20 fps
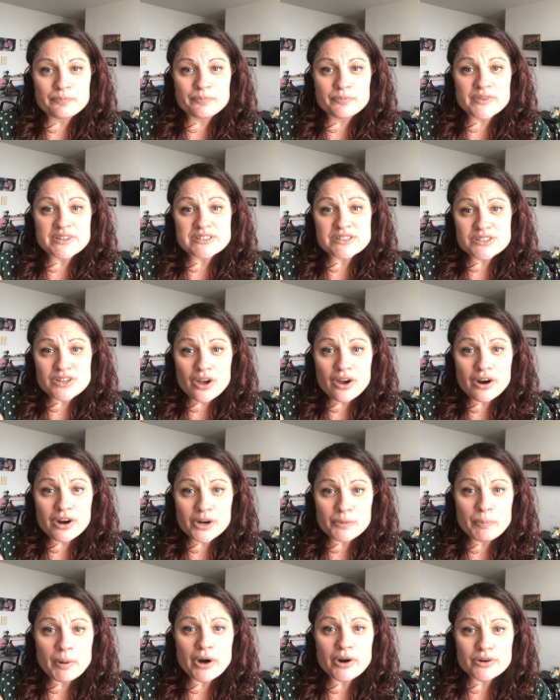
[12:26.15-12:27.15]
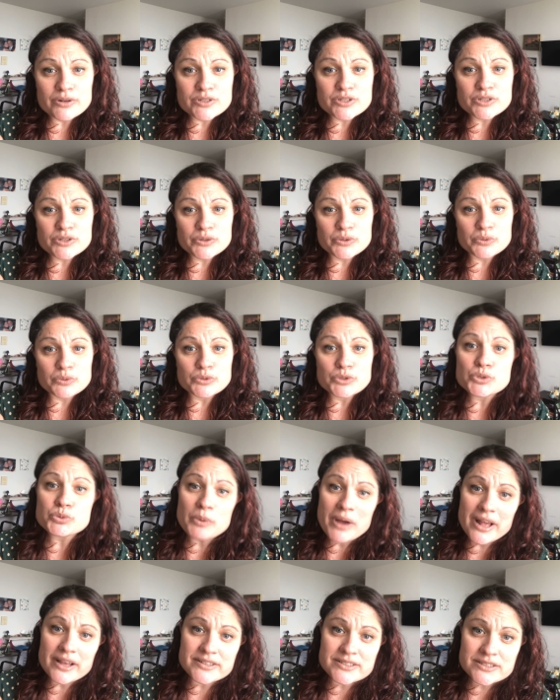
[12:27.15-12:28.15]
this is a hard part too.
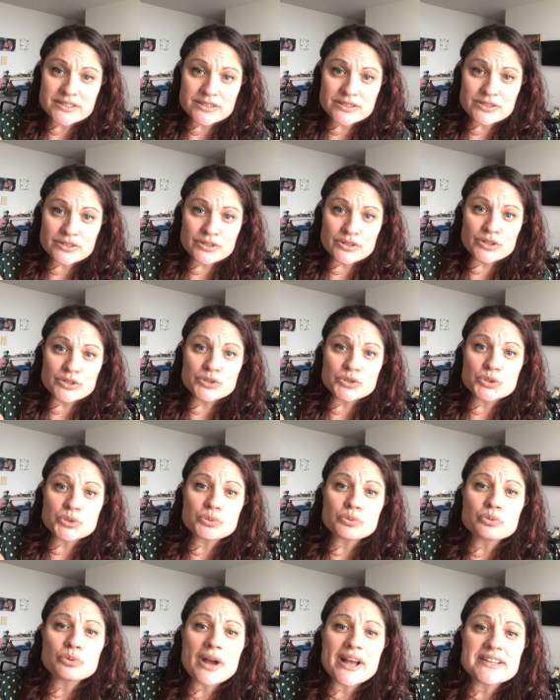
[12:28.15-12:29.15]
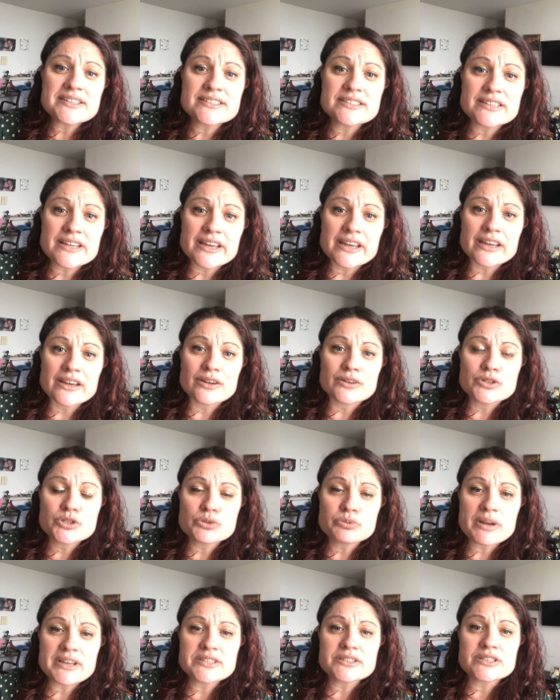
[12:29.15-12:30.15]
Trust, trusting,
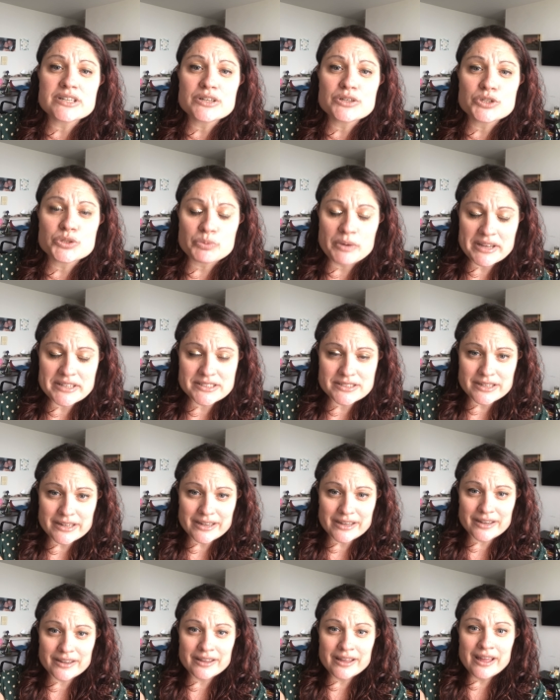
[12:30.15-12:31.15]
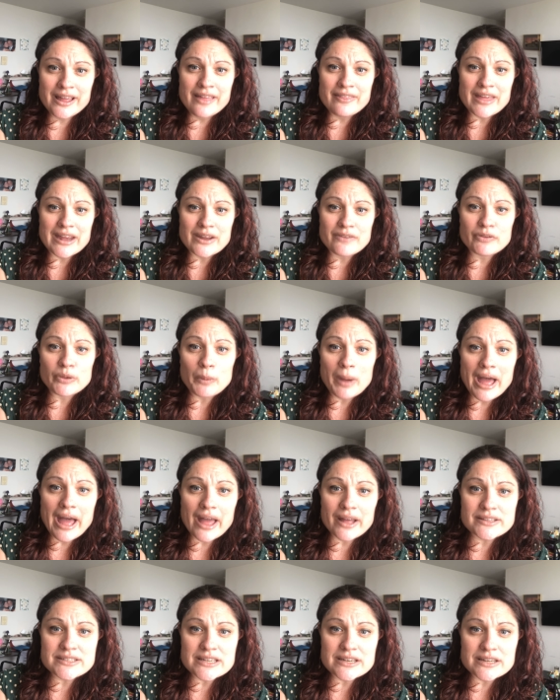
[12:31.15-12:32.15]
trusting, trusting that if you
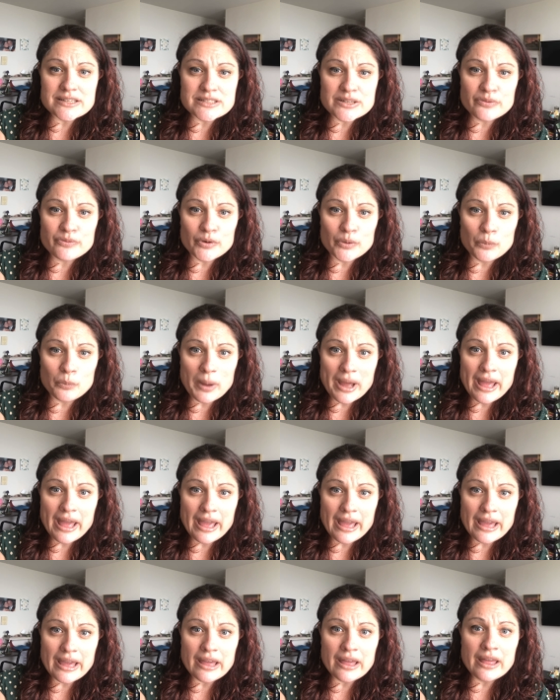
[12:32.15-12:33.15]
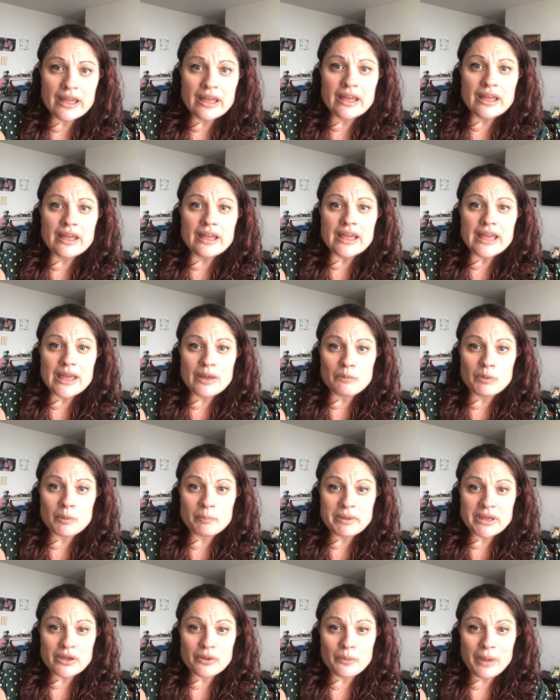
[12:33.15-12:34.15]
act in a different way, it will
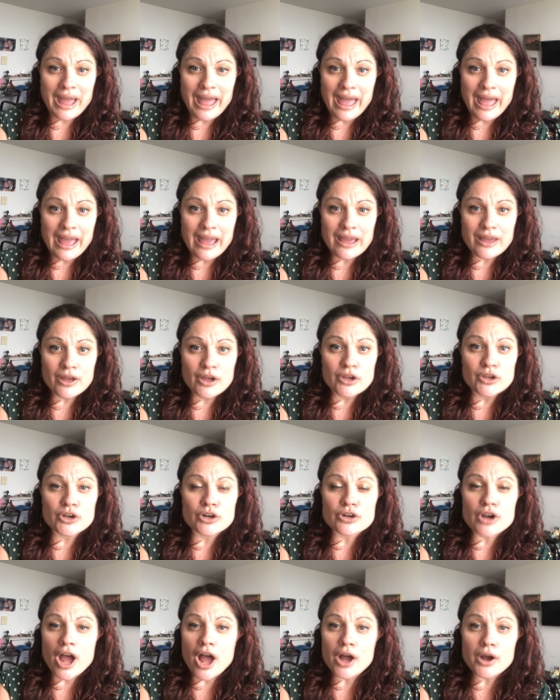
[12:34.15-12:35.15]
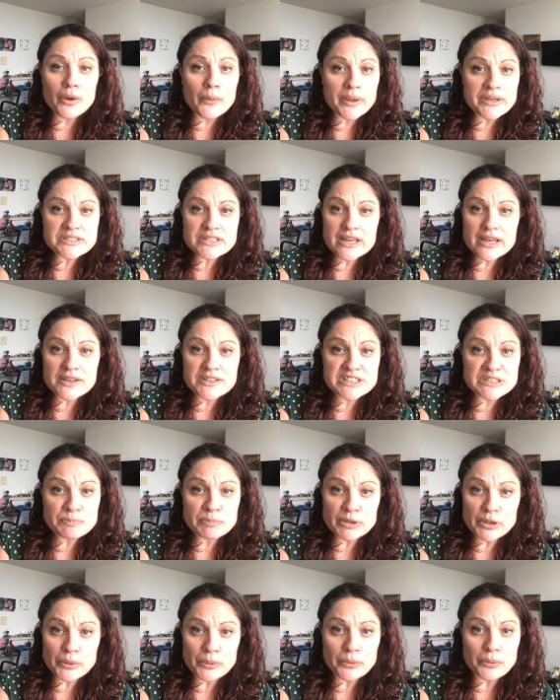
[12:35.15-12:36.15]
be okay. You're not going to
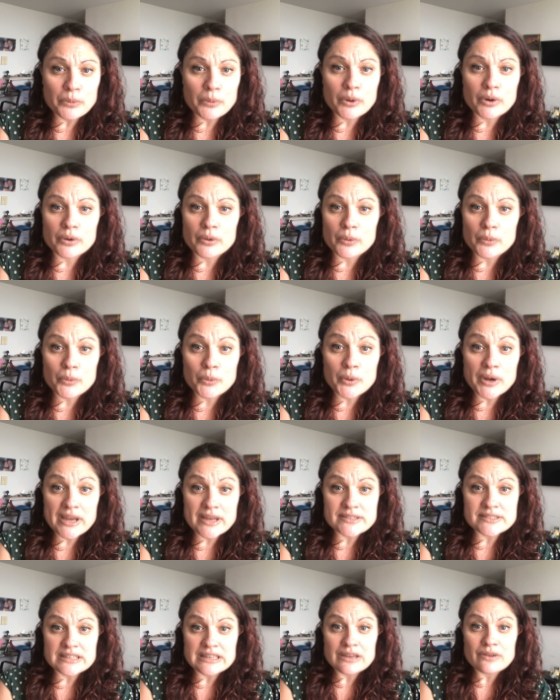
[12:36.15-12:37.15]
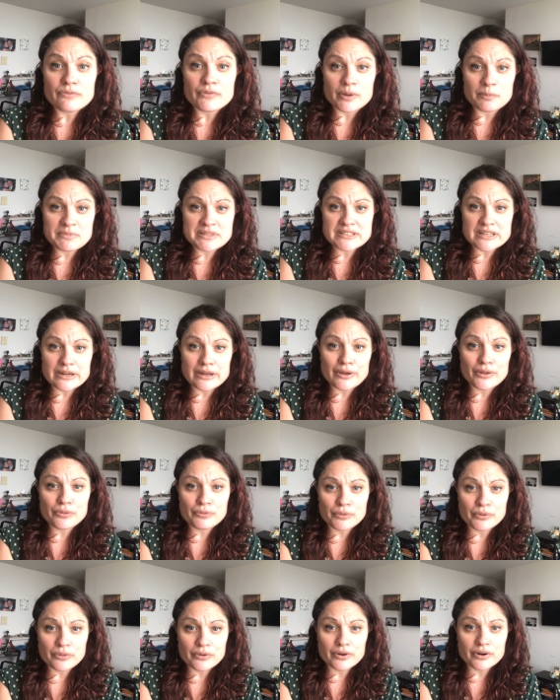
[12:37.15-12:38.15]
explode or go crazy from sitting
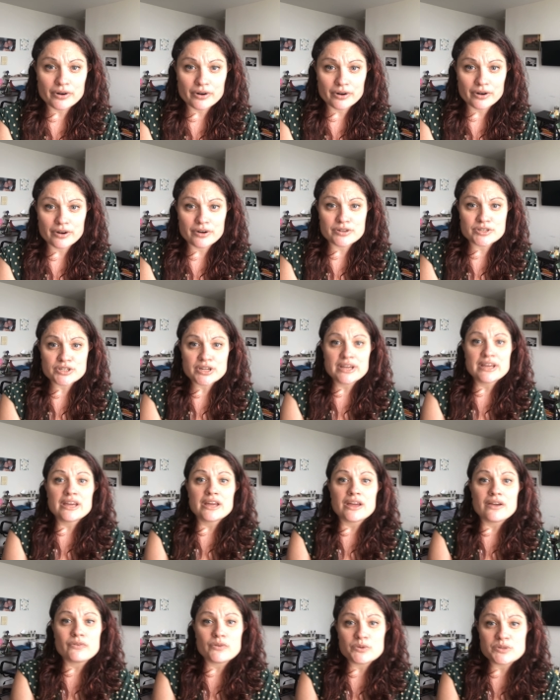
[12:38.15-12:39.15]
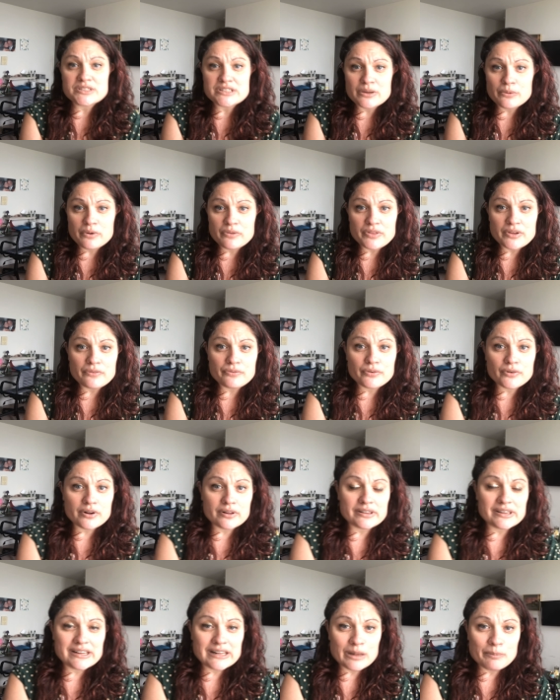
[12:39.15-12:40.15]
through the urge. If you sit with it for a
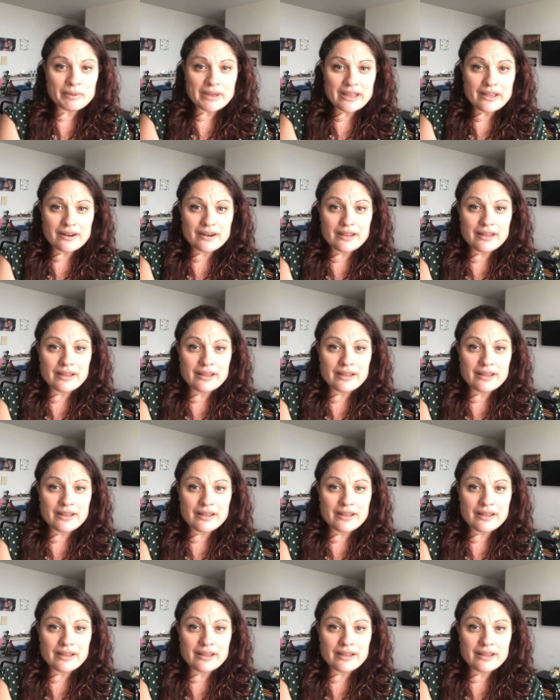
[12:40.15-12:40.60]
little bit,